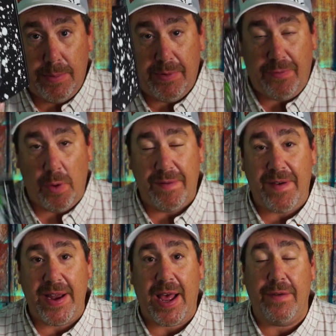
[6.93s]
Before we
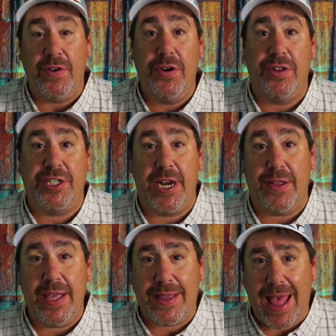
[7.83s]
find out, if you're new to the channel,
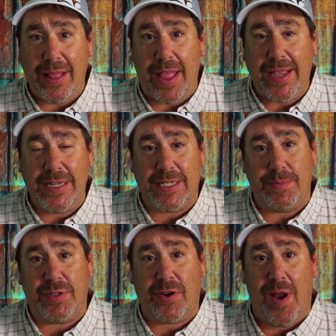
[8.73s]
hit that like and
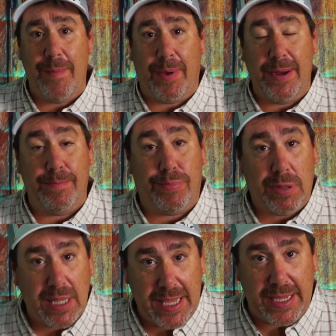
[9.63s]
subscribe button,
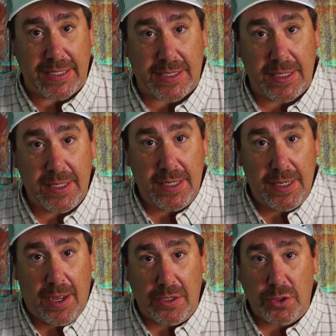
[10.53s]
please.
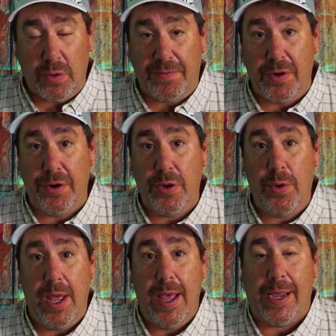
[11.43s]
Also, if you're
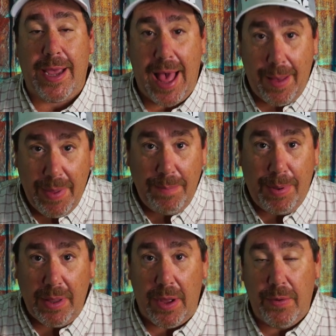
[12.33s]
new, comment
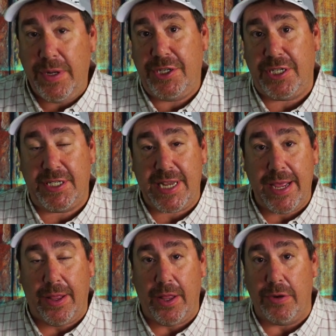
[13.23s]
below and just say
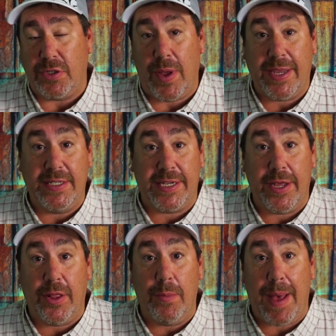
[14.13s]
hello so I can say
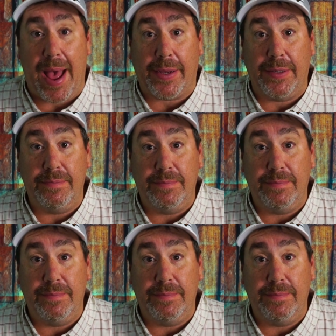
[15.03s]
hello back.